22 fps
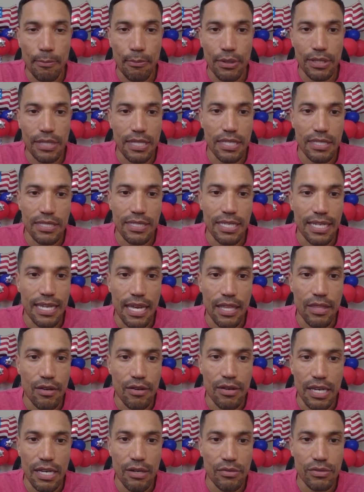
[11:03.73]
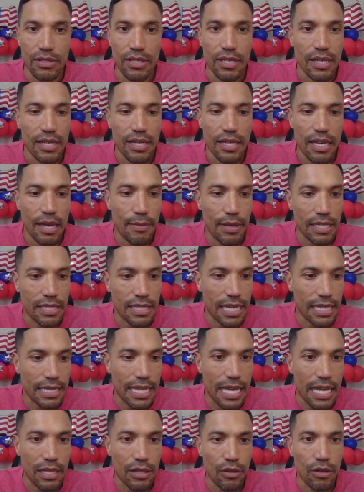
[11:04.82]
put this together and it was, I mean, it's not
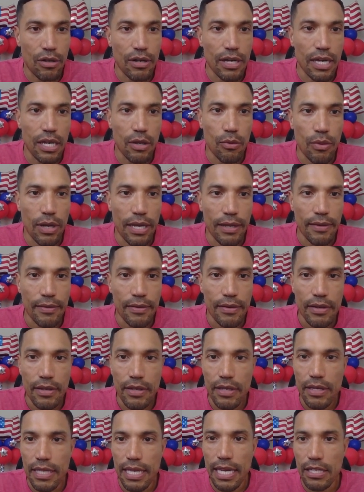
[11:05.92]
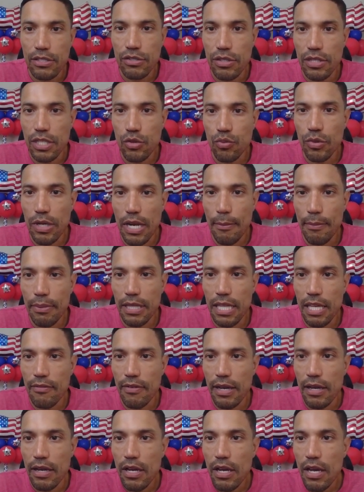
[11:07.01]
that long anyway. Yeah, so this one I believe
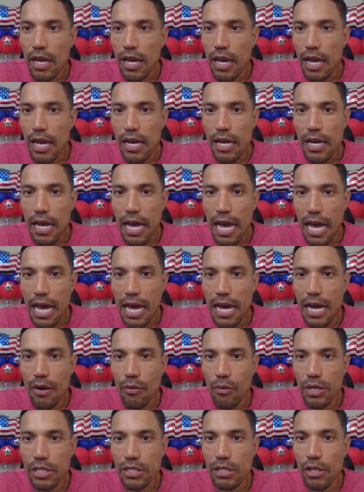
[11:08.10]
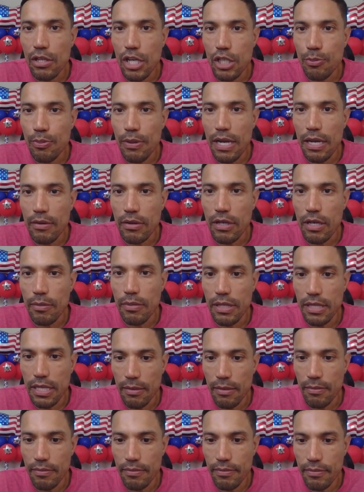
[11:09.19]
I, ah, what is a large problem your company?
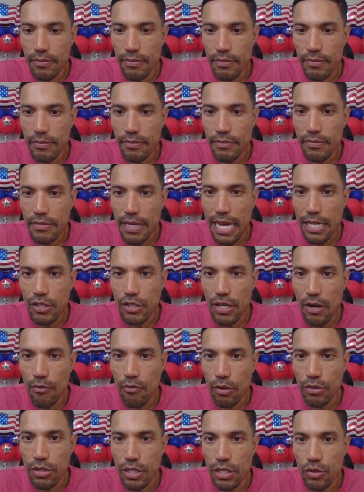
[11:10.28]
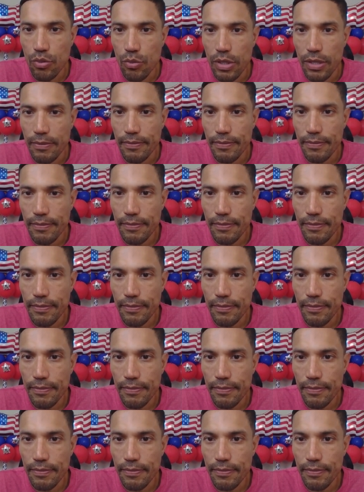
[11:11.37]
Yep, actually I wrote this one.